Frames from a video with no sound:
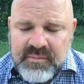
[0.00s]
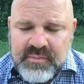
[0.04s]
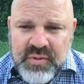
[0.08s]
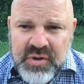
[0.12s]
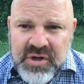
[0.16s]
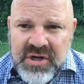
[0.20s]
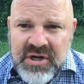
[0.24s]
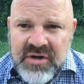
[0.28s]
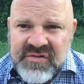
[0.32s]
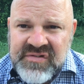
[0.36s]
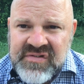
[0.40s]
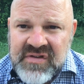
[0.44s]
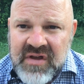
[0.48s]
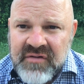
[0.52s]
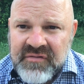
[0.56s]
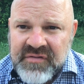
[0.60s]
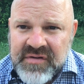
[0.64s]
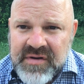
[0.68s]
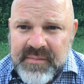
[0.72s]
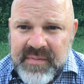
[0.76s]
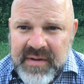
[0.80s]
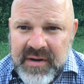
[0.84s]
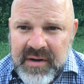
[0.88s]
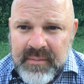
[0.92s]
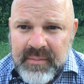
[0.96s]
putting herself
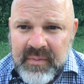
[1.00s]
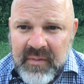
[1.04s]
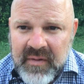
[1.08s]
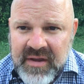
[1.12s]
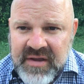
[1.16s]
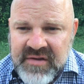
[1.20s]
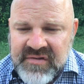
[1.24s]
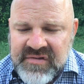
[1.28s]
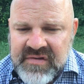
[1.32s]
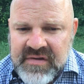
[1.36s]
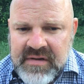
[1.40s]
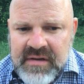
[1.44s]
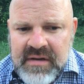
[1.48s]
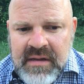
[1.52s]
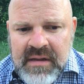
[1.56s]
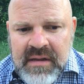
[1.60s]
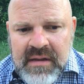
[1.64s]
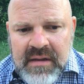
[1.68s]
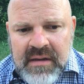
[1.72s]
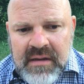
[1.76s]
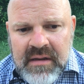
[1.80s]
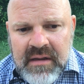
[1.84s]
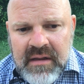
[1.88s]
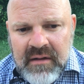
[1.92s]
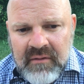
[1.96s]
in a better place. And
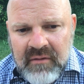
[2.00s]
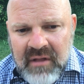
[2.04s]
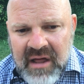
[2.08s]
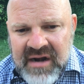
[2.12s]
a